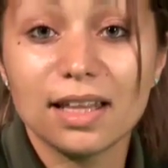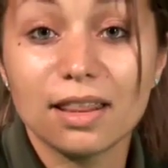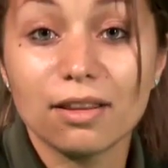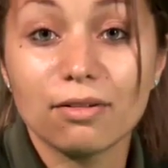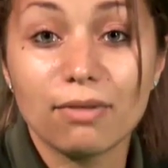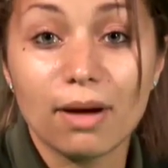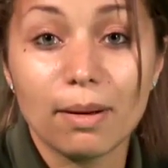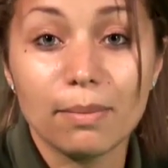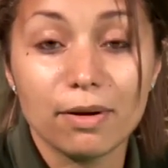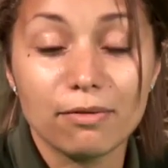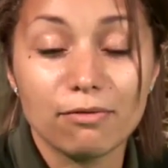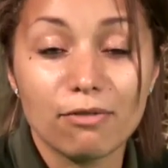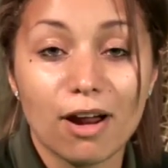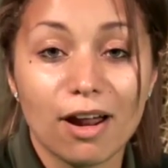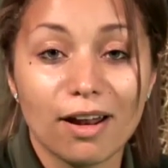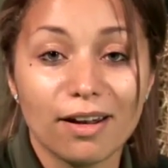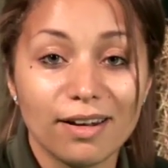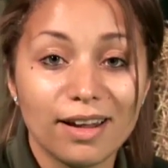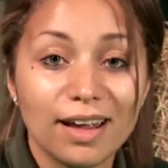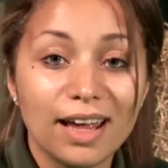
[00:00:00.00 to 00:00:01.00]
in the rabbit
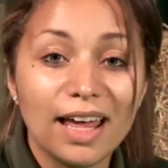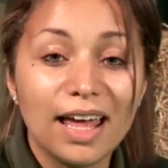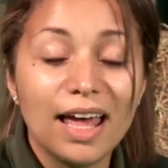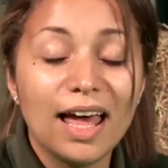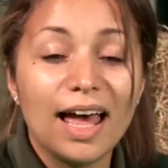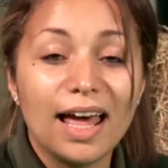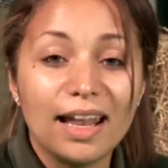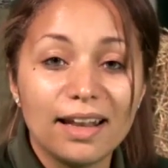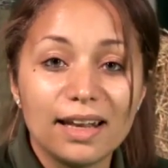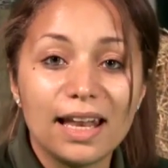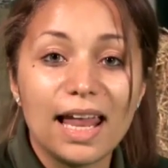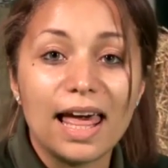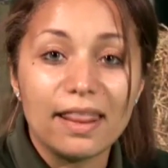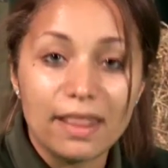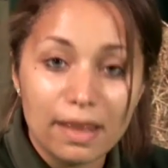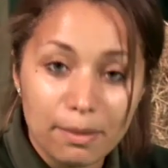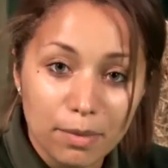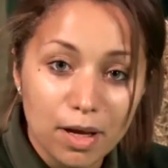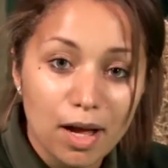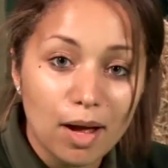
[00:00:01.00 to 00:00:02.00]
run and let
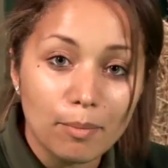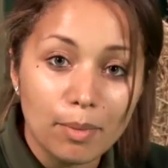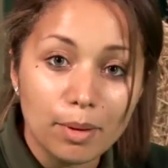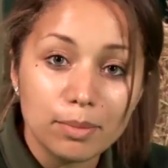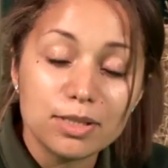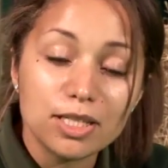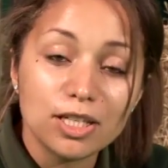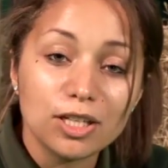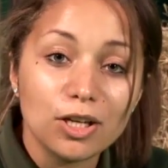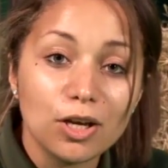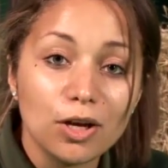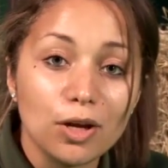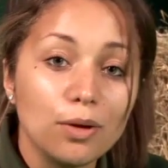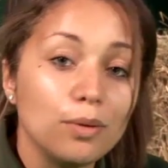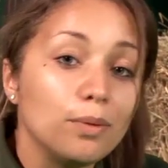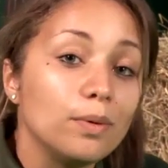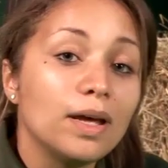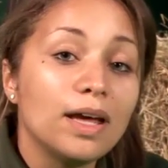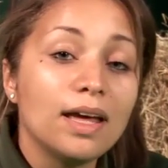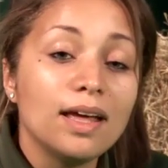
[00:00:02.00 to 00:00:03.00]
them come up to
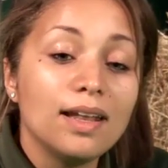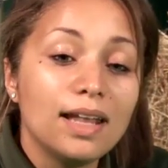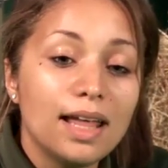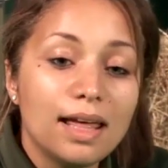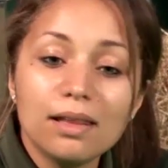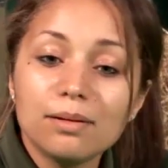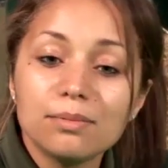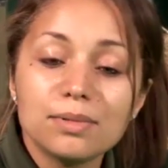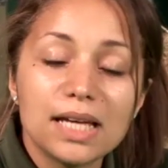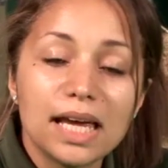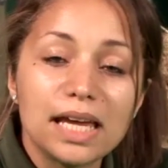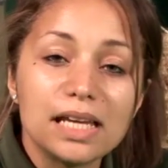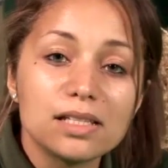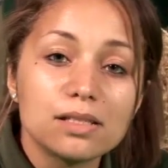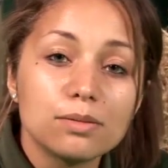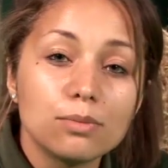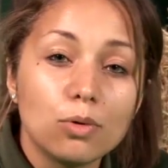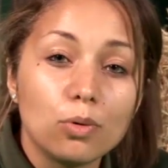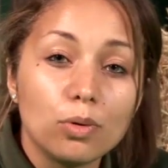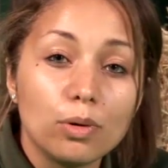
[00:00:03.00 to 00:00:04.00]
you. Let them take
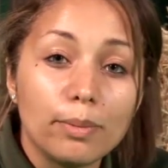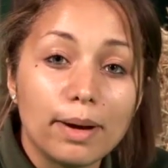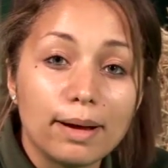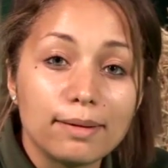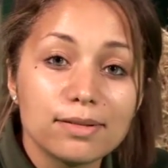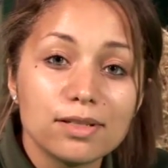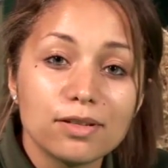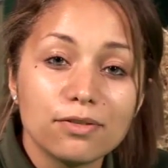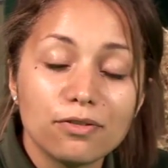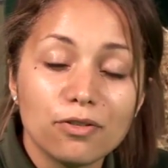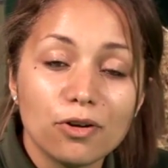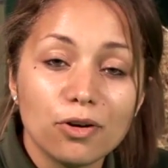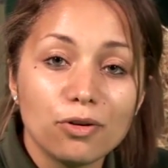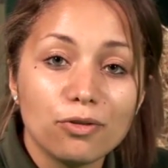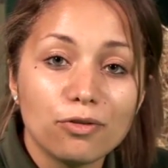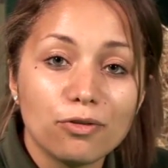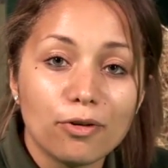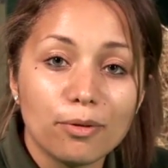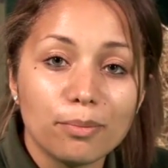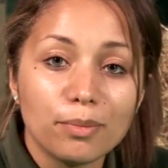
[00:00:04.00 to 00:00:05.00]
small amounts of
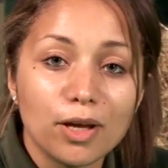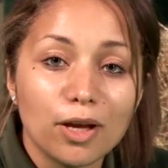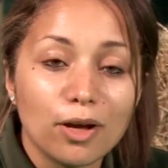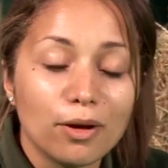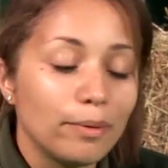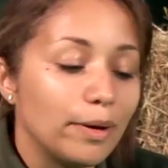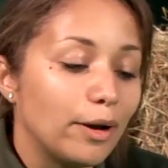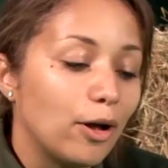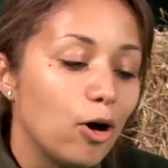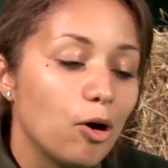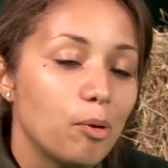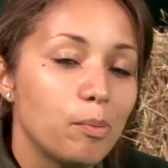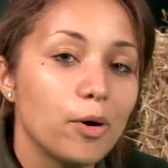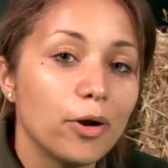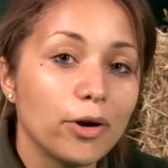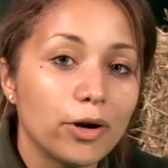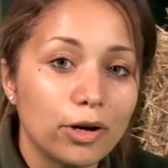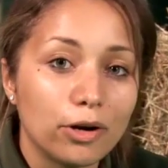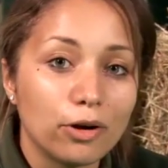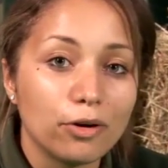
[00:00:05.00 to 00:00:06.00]
food from you and hop
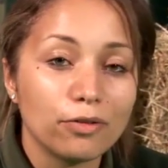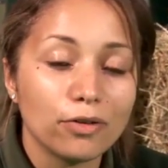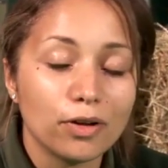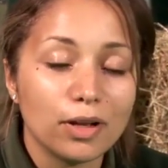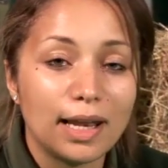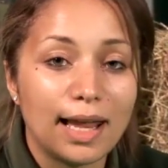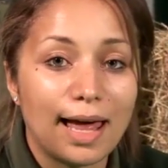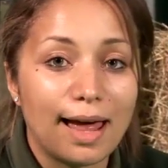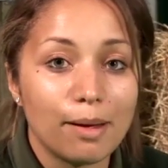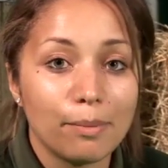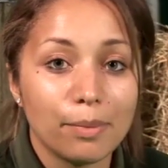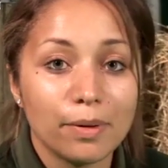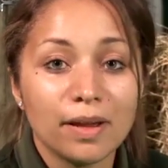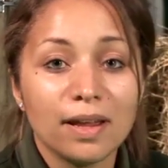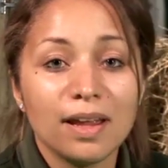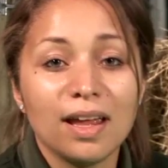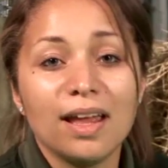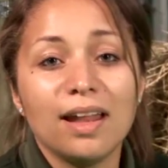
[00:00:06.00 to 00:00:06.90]
on and off your lap.